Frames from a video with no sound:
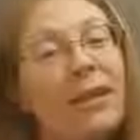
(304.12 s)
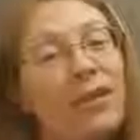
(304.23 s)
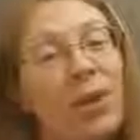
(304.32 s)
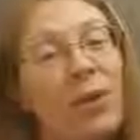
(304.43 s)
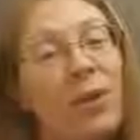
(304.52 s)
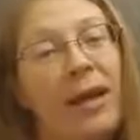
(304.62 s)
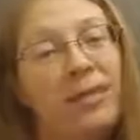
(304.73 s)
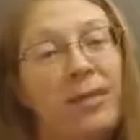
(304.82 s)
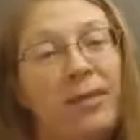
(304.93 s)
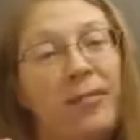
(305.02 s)
they don't
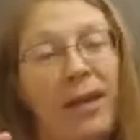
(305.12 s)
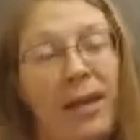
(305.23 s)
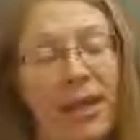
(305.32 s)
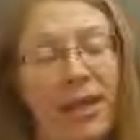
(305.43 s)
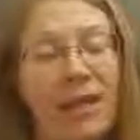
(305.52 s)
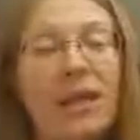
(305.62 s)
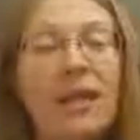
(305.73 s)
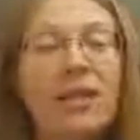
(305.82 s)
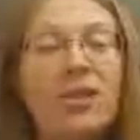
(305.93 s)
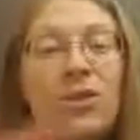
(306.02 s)
actually fit in.
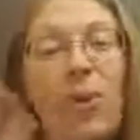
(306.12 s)
So